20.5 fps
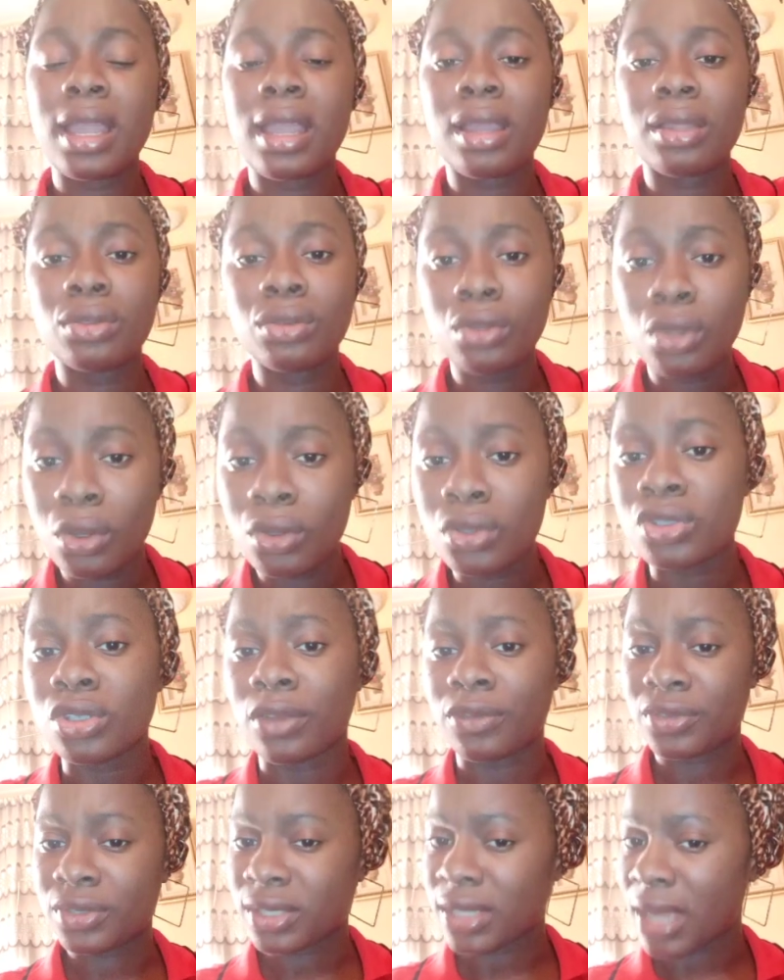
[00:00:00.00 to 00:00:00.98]
knows
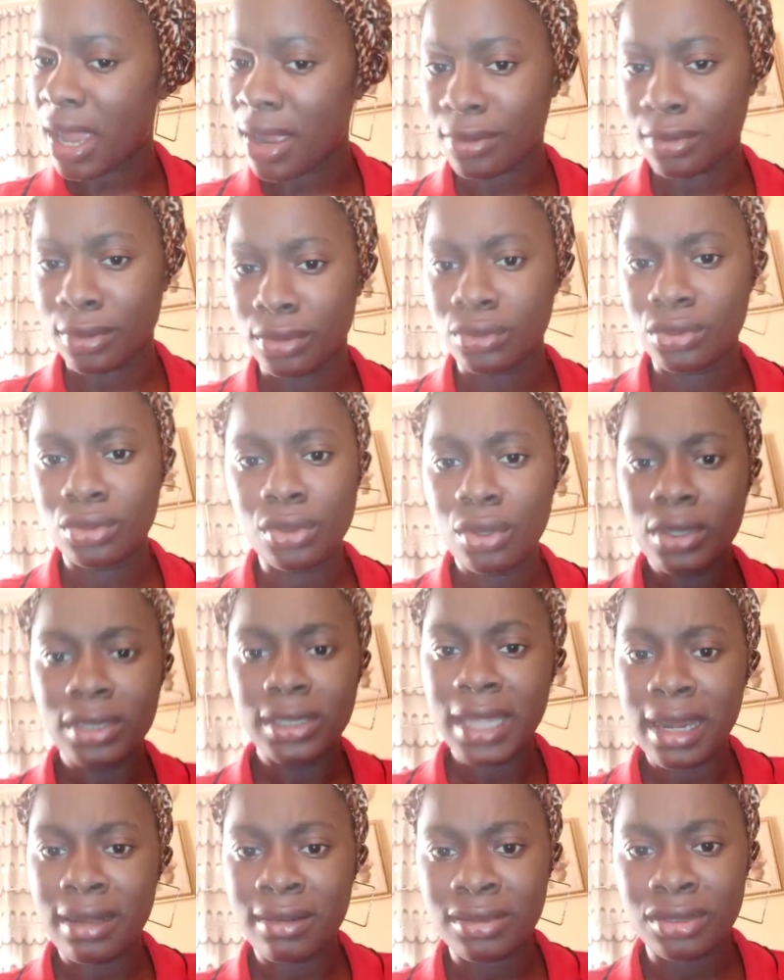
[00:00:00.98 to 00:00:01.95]
of Sharon. So
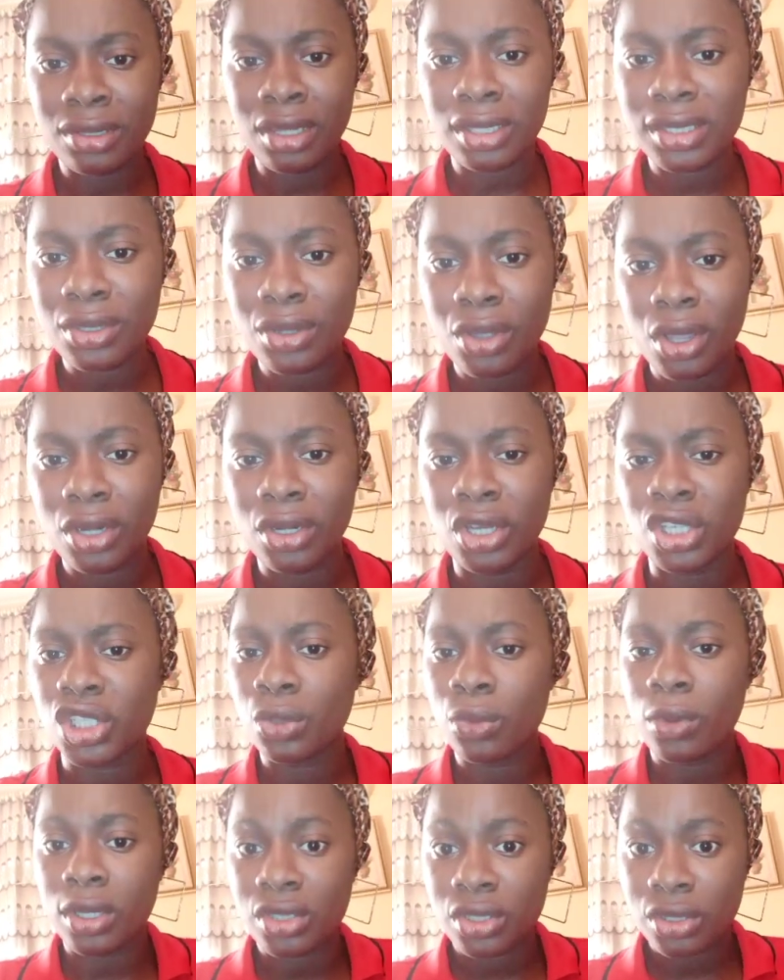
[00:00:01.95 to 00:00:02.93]
there is nothing going on. She
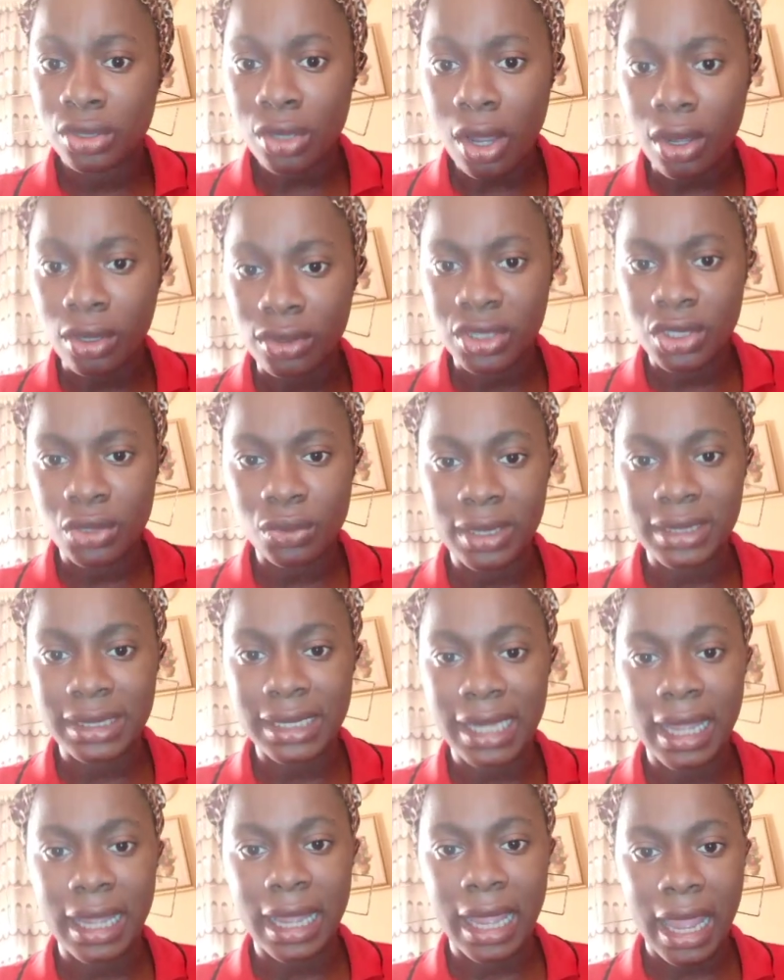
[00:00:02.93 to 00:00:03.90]
was shocked. She was
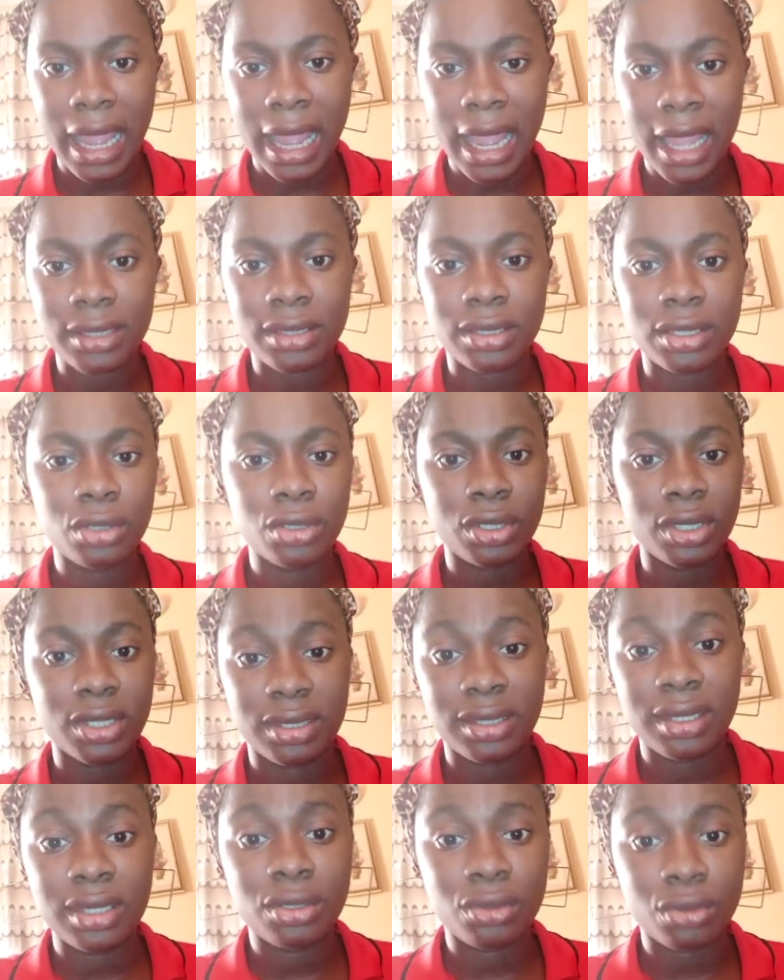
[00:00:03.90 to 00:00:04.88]
like, is
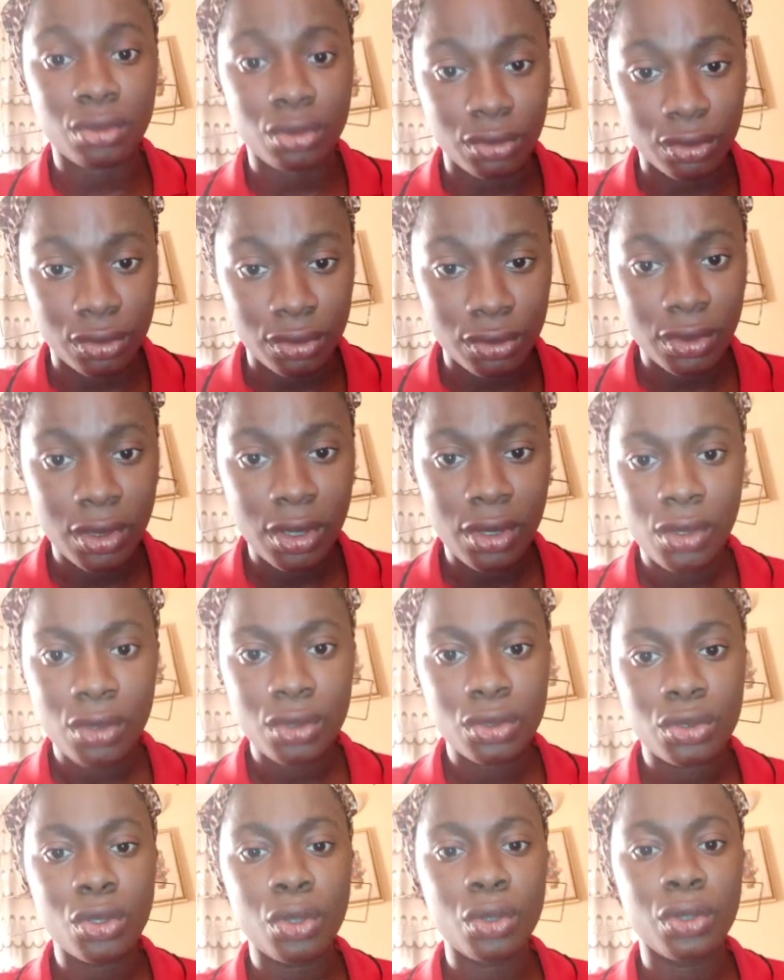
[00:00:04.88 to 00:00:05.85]
this true?
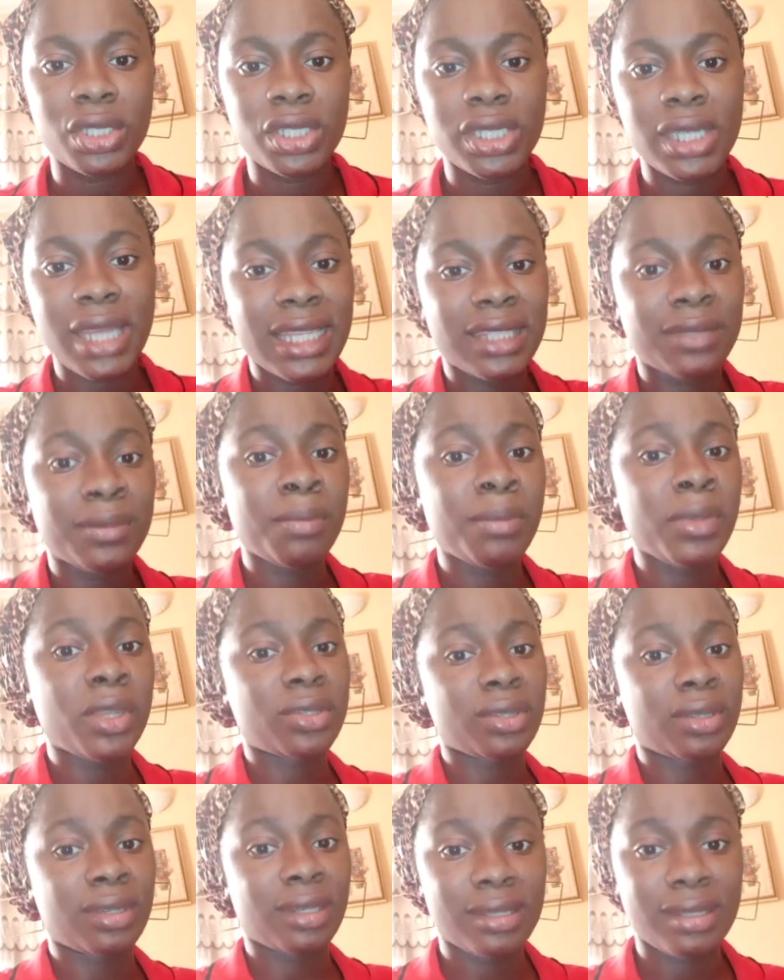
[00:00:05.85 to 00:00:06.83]
So she has been
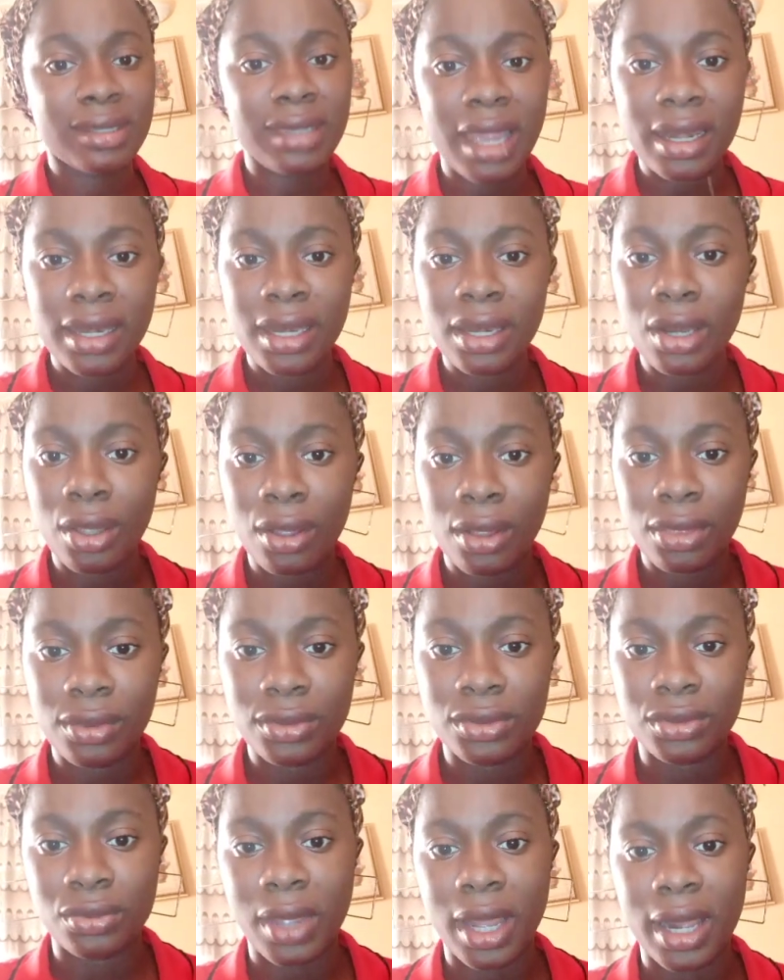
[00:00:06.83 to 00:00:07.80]
misunderstanding all
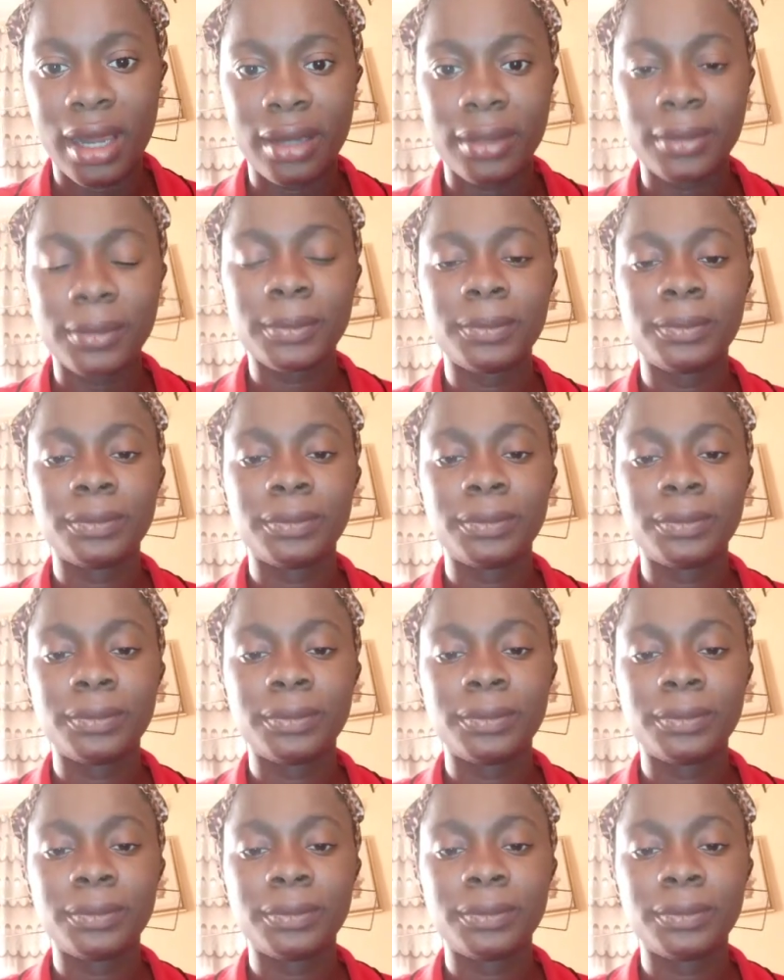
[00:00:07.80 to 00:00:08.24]
this while.